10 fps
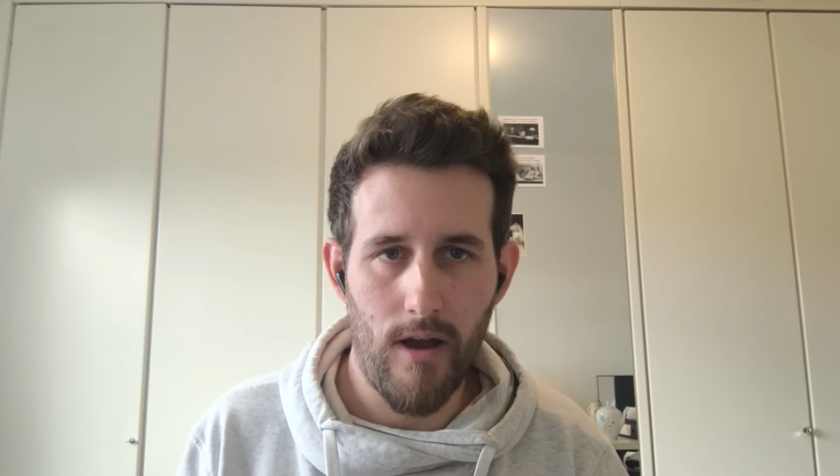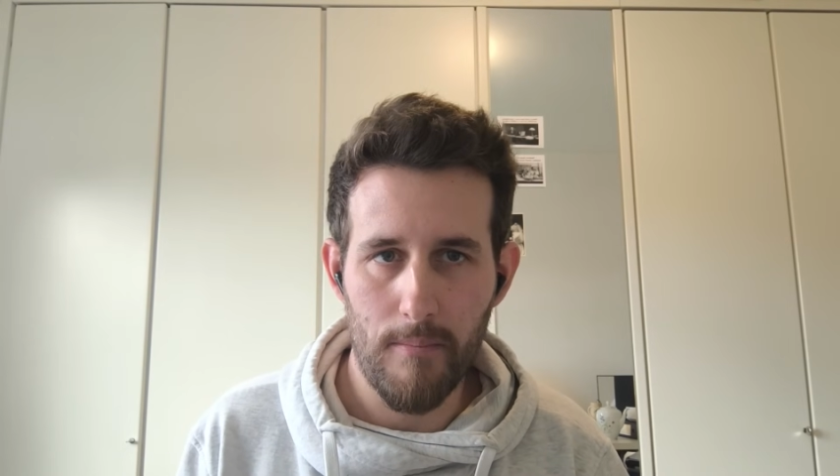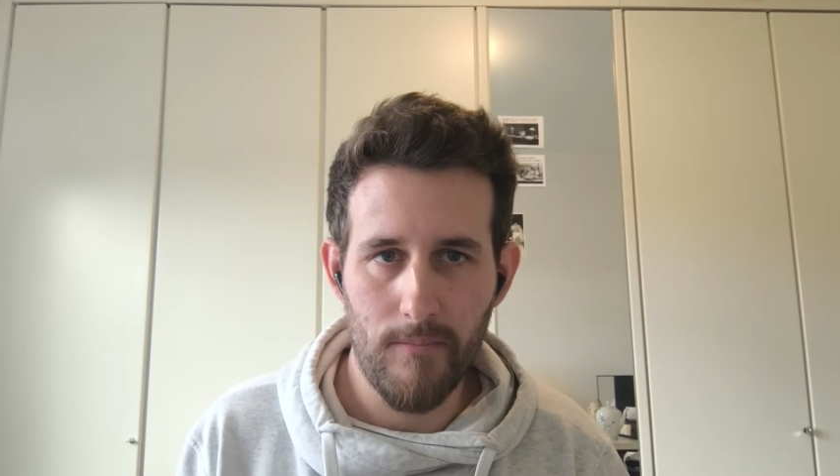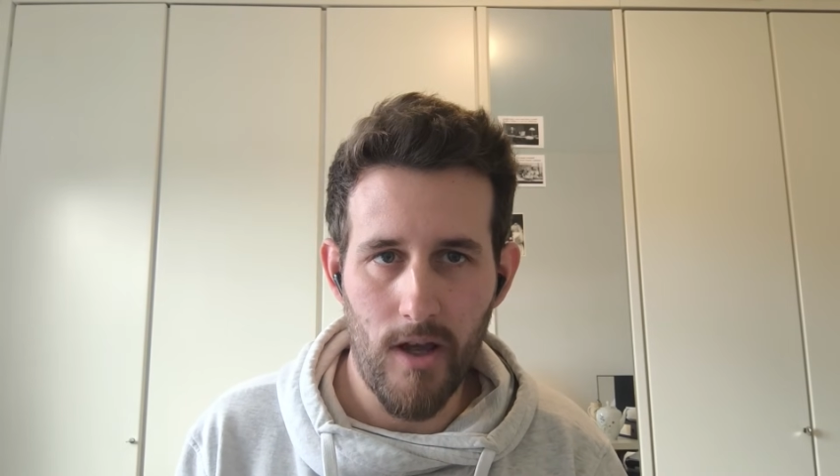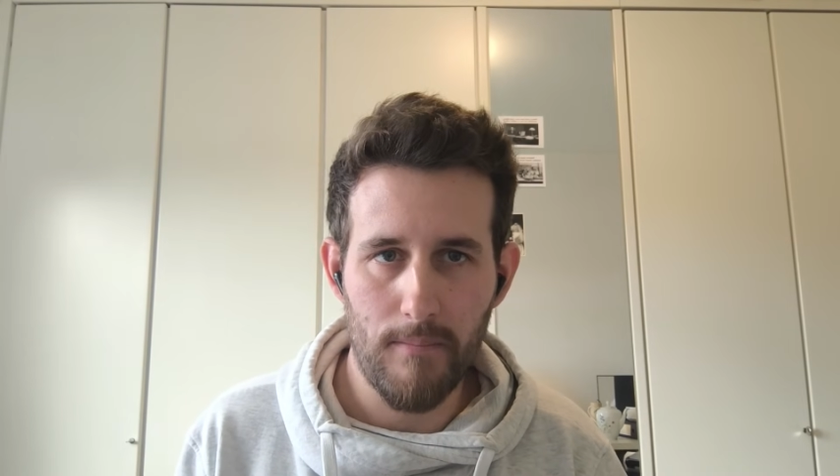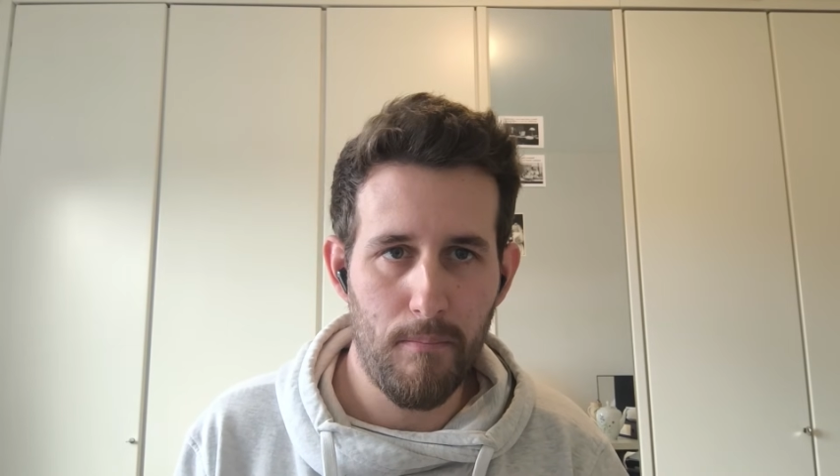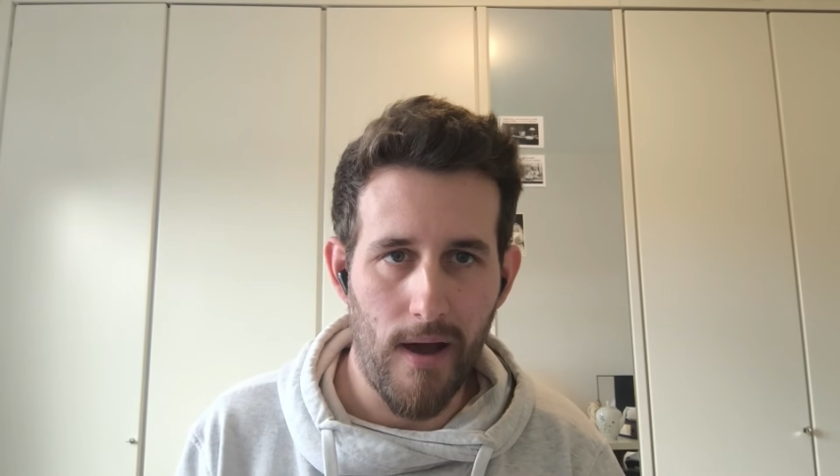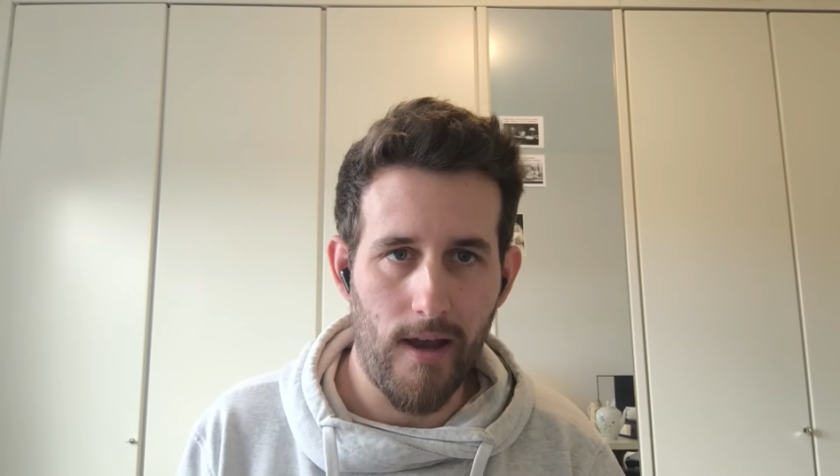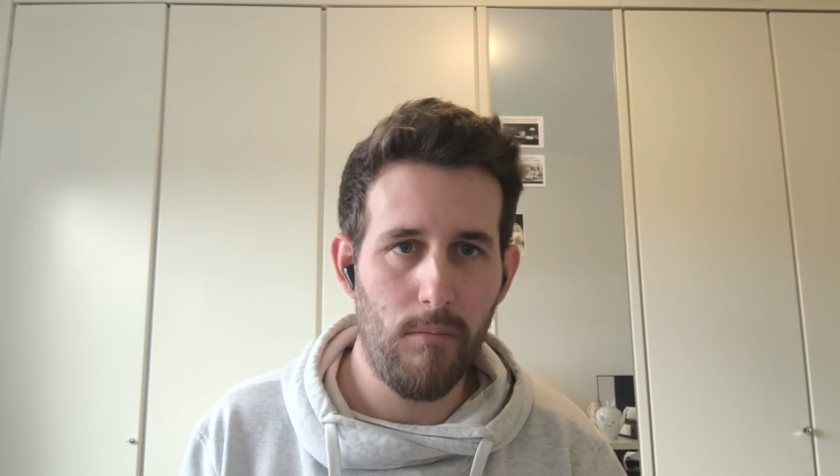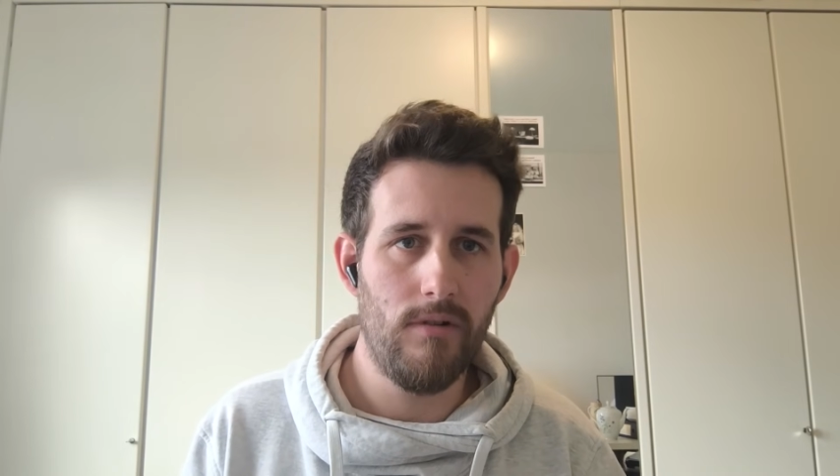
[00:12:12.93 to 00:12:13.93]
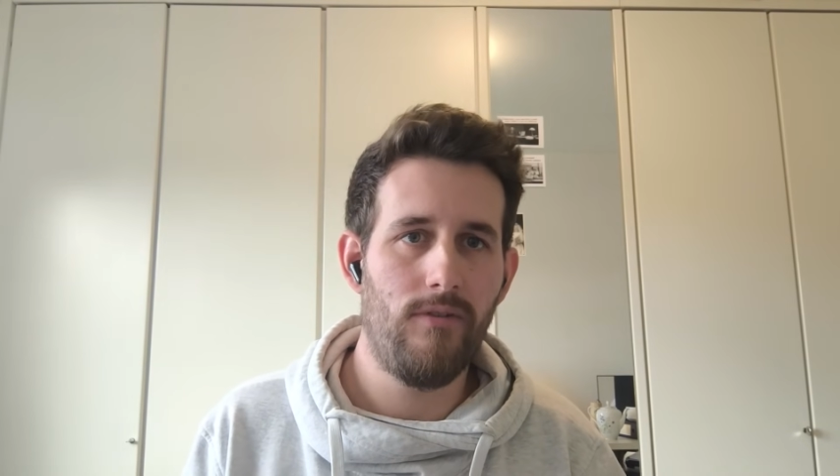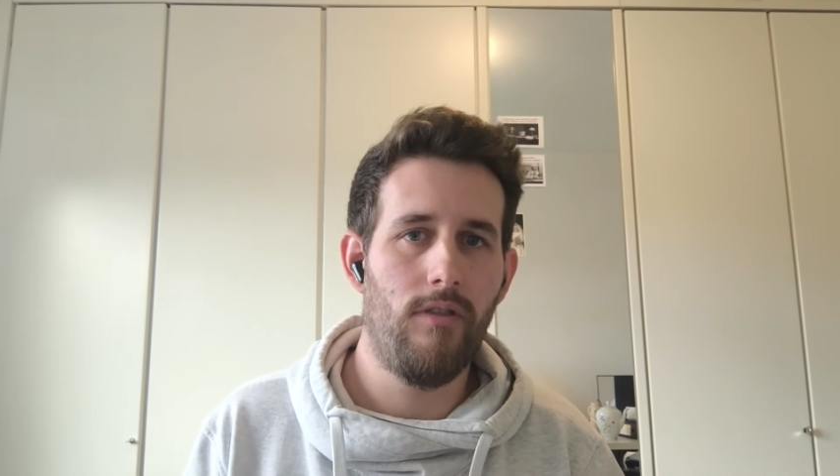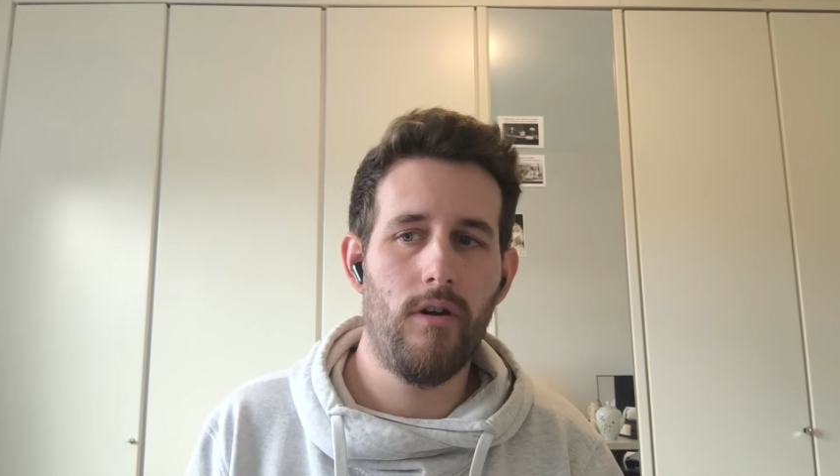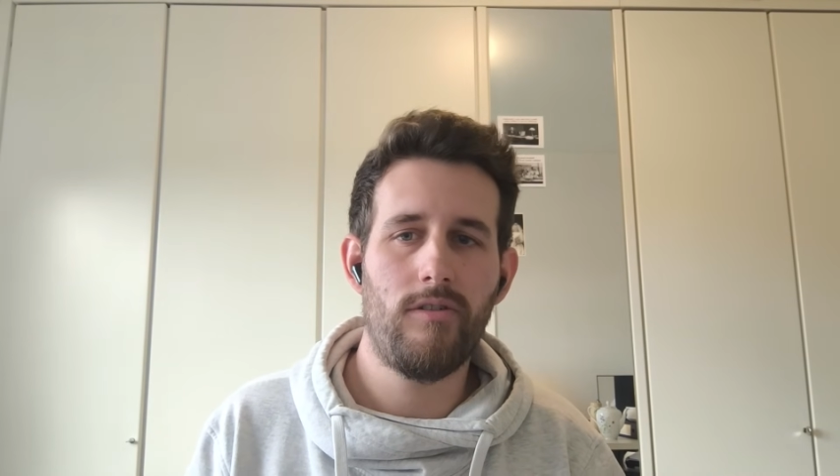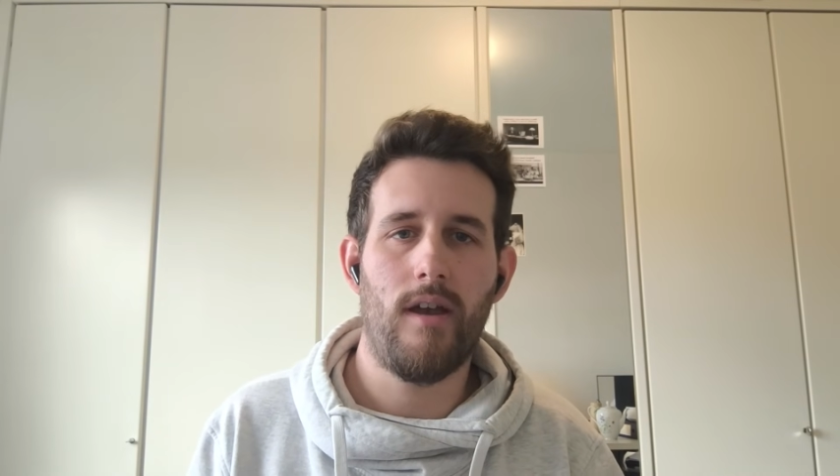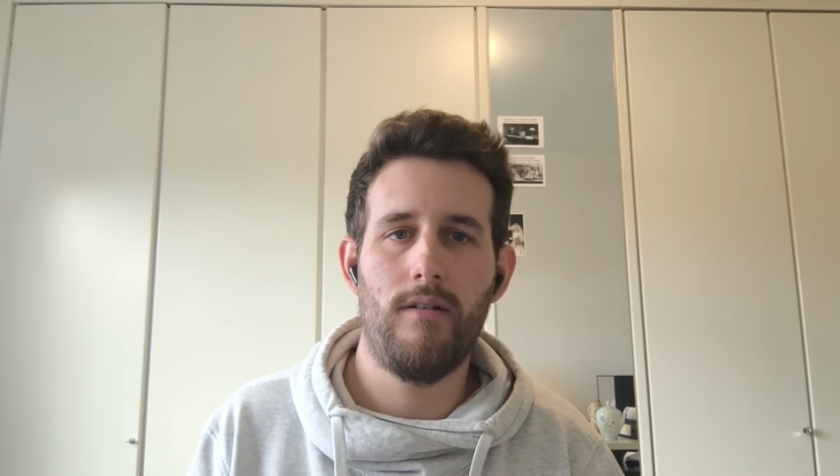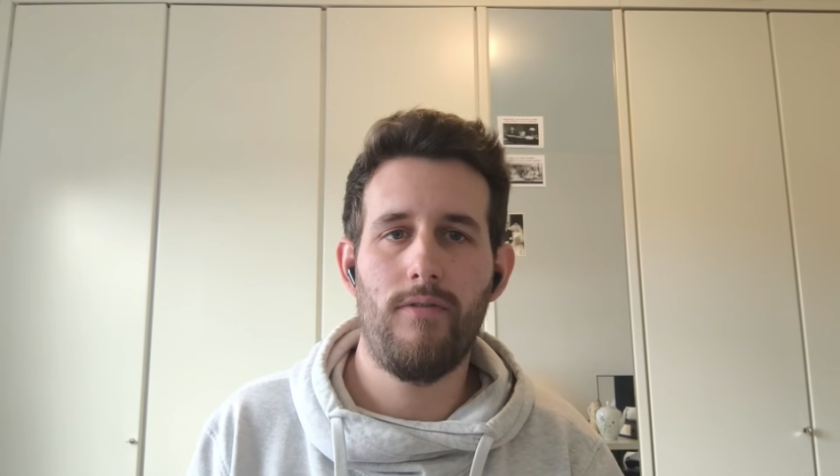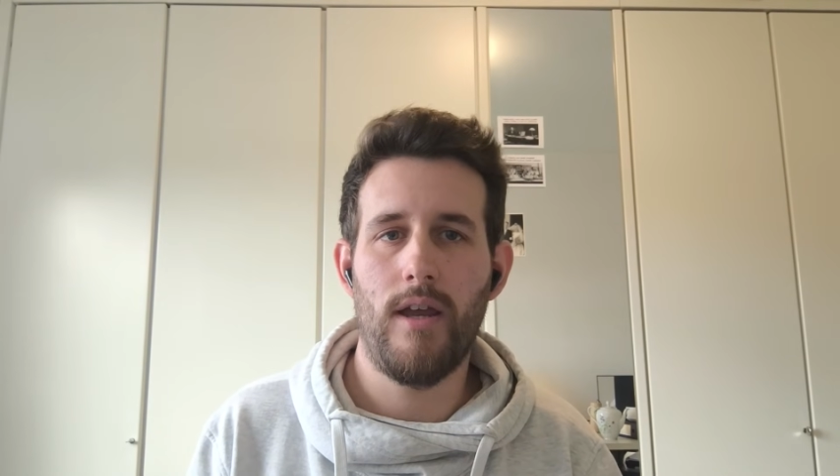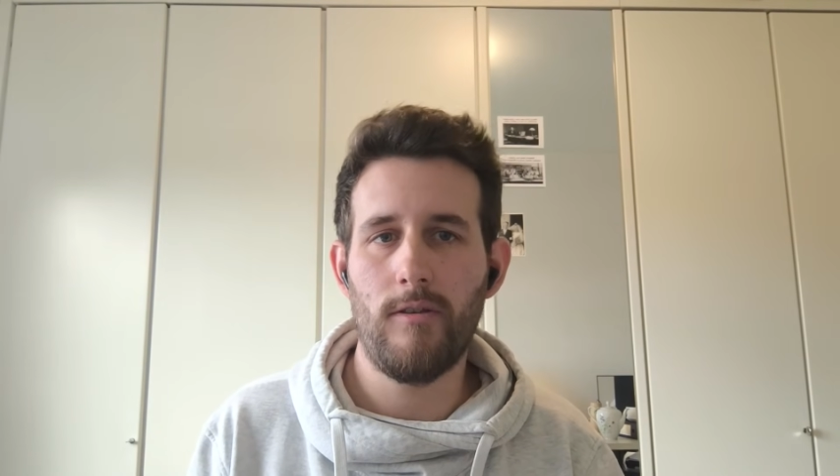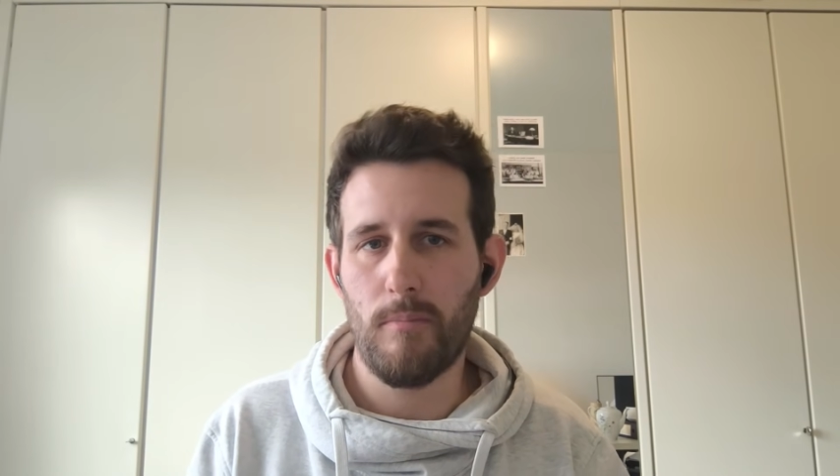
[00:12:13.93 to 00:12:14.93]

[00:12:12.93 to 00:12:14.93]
I'm not buyable for those kind of things,